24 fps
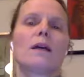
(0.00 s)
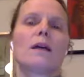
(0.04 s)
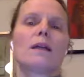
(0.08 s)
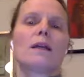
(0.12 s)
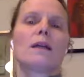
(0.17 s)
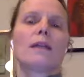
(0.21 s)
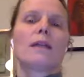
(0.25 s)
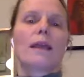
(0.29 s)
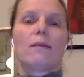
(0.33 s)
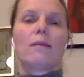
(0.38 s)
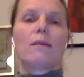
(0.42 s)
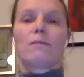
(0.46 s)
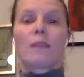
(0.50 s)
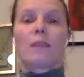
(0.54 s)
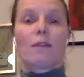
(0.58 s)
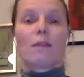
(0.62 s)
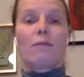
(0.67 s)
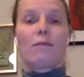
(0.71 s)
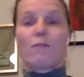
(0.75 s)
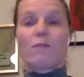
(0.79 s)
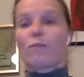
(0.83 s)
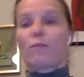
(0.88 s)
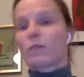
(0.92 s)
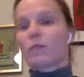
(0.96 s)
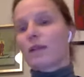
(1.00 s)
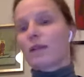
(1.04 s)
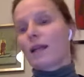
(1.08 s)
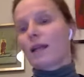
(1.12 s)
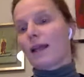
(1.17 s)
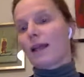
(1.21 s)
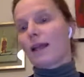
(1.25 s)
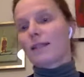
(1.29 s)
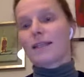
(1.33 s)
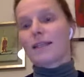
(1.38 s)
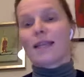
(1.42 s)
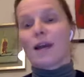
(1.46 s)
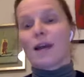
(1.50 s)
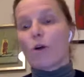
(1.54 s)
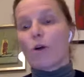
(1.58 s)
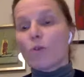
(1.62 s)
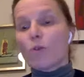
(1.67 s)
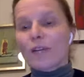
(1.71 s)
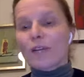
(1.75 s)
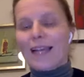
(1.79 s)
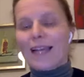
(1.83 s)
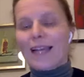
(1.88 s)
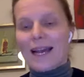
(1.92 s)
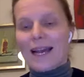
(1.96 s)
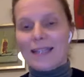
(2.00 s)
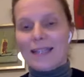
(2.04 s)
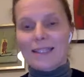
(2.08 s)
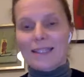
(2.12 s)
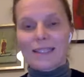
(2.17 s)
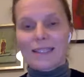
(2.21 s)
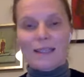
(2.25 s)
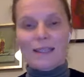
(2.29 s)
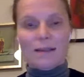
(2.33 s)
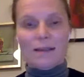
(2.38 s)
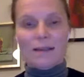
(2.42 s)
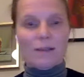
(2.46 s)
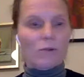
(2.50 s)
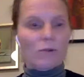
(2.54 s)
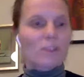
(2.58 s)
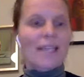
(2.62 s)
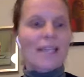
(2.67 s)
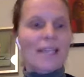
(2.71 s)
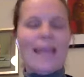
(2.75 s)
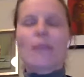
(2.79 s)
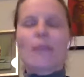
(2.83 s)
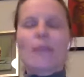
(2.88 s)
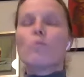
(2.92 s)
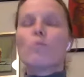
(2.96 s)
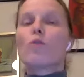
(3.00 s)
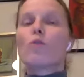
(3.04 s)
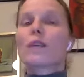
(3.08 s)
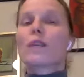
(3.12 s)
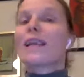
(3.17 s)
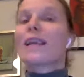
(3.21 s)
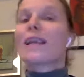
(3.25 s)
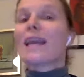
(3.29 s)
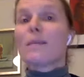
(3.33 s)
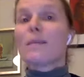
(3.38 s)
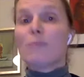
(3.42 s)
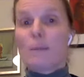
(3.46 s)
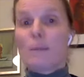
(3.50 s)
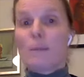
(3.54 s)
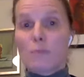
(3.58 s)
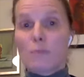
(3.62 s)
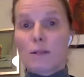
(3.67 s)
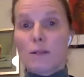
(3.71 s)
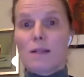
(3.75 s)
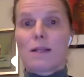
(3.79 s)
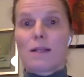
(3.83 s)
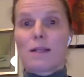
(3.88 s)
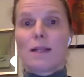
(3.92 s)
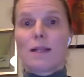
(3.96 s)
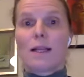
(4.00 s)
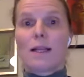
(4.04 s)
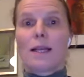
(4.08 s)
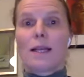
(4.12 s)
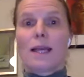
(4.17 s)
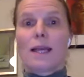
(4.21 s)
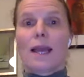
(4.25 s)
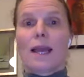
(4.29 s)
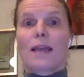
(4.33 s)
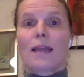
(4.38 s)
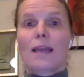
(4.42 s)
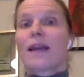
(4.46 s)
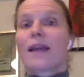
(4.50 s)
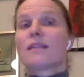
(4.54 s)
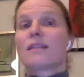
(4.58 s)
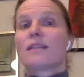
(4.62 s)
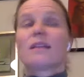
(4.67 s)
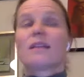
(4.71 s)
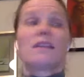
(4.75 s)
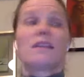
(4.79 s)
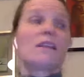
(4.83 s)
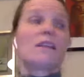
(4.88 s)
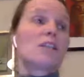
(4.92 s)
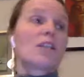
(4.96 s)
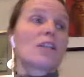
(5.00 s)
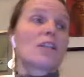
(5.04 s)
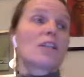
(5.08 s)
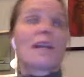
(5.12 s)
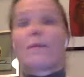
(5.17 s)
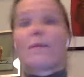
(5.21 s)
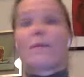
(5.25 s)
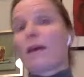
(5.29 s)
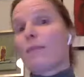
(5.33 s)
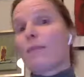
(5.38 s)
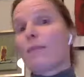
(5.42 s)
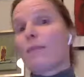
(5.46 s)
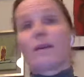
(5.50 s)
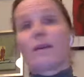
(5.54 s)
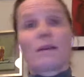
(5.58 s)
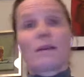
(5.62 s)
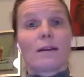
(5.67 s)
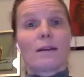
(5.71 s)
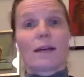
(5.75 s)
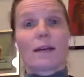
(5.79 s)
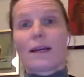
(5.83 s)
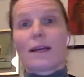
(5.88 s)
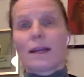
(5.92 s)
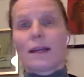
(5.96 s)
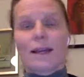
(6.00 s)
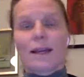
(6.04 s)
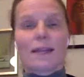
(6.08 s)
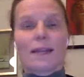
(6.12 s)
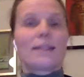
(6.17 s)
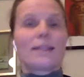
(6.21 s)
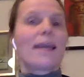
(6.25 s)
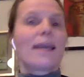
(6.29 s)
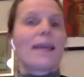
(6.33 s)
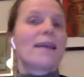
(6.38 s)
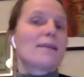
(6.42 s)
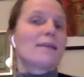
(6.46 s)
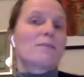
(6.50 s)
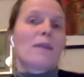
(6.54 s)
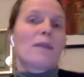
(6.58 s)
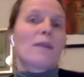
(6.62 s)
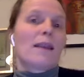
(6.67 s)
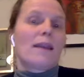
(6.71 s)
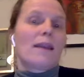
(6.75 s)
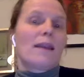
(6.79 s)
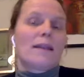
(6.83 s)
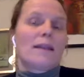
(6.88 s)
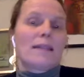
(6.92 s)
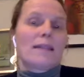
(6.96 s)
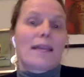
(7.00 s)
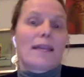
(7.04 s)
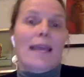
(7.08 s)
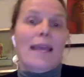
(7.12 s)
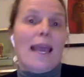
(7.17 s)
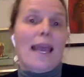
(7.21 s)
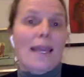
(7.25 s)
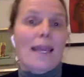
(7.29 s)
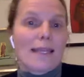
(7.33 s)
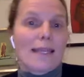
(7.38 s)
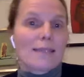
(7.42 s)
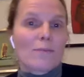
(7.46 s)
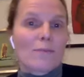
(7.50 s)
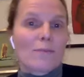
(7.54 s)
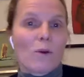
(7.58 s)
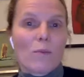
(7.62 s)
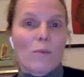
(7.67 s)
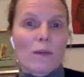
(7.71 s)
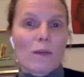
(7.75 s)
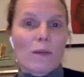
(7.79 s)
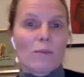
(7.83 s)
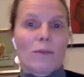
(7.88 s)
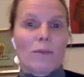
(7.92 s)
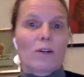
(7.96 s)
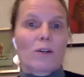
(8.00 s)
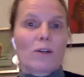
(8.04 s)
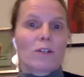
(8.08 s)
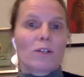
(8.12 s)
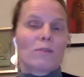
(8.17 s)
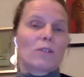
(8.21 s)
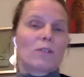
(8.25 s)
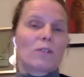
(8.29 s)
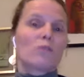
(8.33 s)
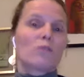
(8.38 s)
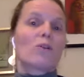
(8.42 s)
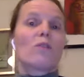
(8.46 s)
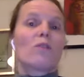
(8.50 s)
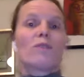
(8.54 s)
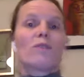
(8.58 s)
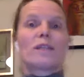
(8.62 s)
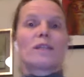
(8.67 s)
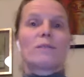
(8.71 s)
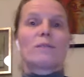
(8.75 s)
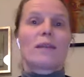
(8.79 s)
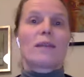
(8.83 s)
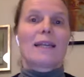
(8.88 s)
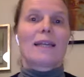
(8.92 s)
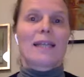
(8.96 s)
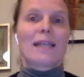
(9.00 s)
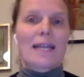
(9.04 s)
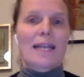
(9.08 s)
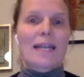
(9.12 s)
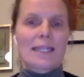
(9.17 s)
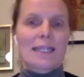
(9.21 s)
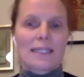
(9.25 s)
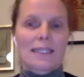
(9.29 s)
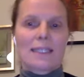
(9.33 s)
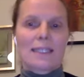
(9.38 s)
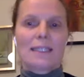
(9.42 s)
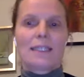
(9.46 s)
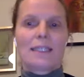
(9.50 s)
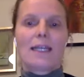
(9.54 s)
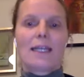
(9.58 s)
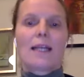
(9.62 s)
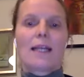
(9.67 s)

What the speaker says: They focus, as in their own classes, they don't take more than 8 people. And I said initially, I'm happy I take as many as I can at the moment because we don't offer as many classes.